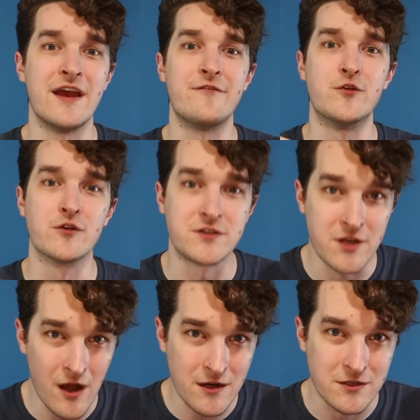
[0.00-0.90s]
if your
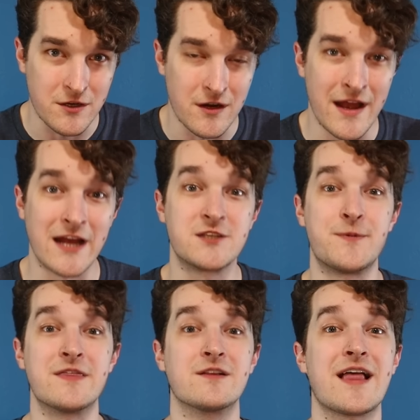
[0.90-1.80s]
doctor had
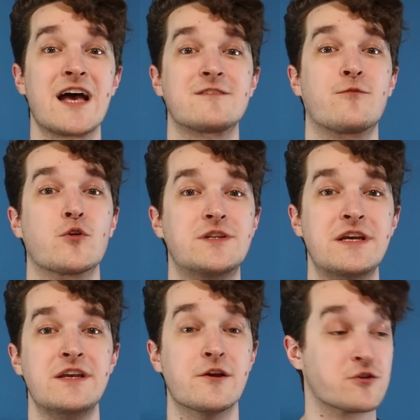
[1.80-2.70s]
spent the last
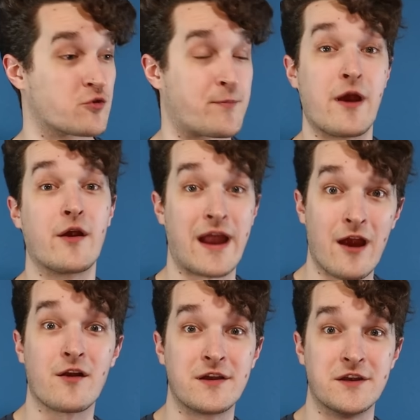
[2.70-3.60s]
14 years repairing
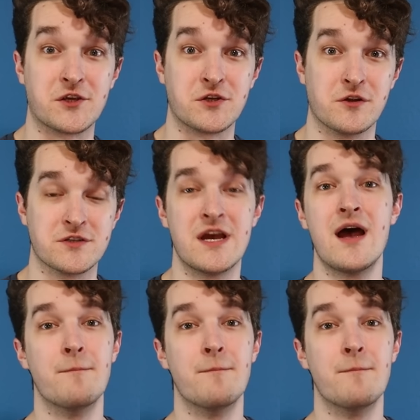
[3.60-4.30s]
air conditioners,